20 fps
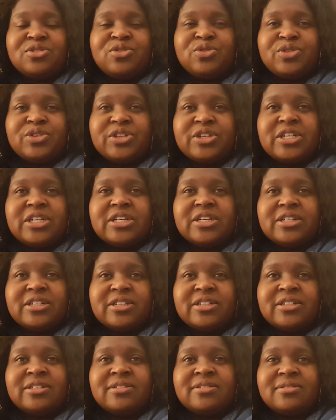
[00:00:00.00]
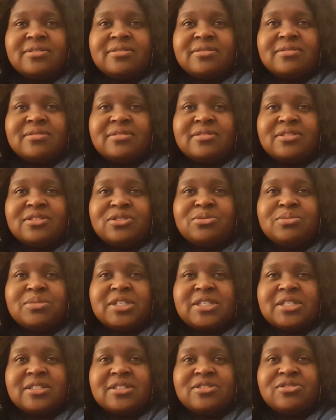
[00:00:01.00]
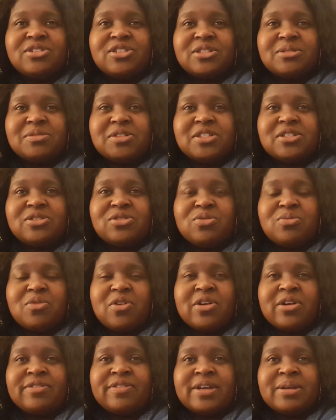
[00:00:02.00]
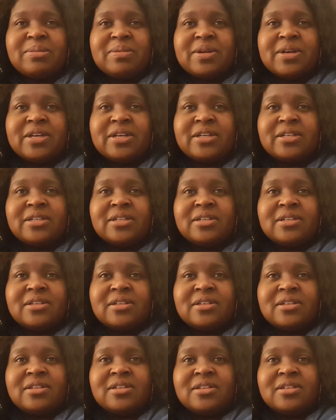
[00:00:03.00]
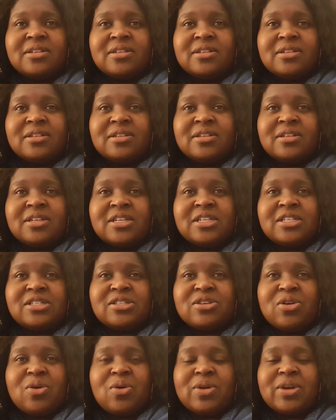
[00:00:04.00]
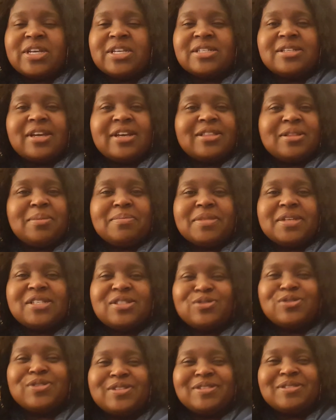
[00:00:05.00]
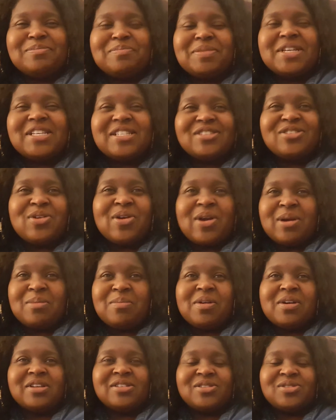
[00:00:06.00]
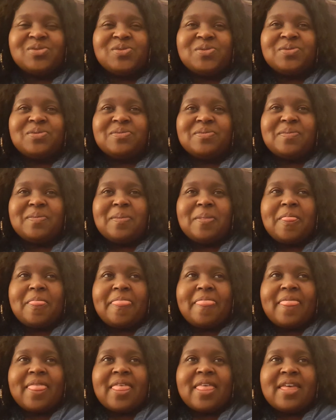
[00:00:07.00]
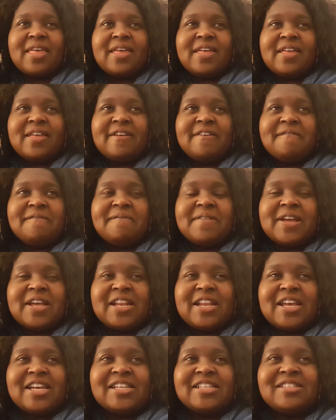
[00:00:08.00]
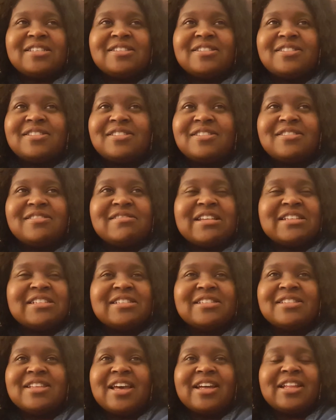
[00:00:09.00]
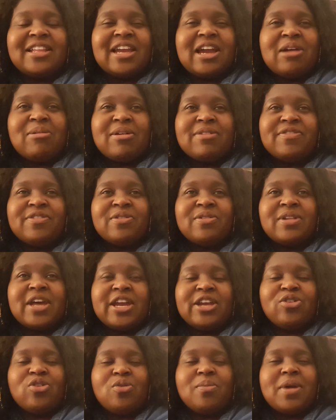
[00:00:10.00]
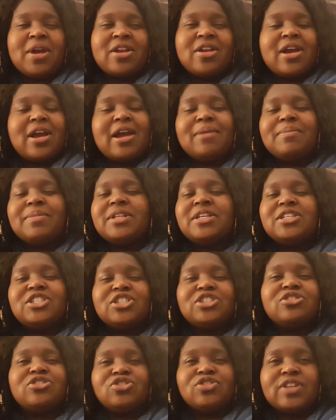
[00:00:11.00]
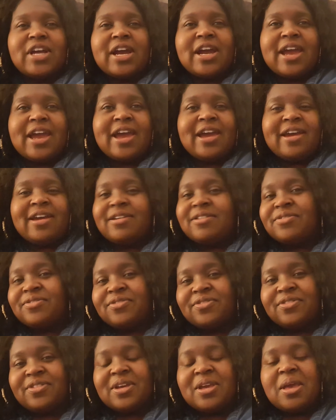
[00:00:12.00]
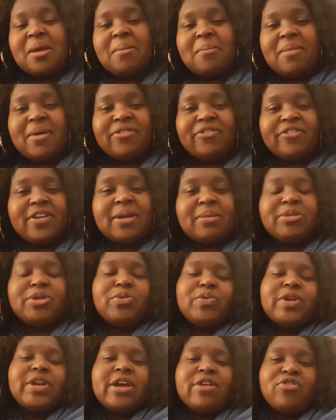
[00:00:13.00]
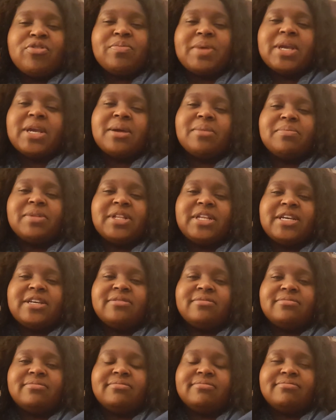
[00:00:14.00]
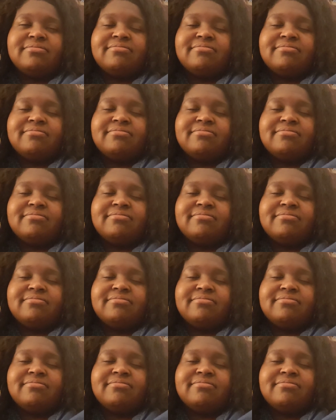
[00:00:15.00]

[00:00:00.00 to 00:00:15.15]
you know you're good you miss you're just missing Omari but he's the he's like the missing piece to our puzzle and that's that's exactly how I feel like no matter how many children I have my family will never be complete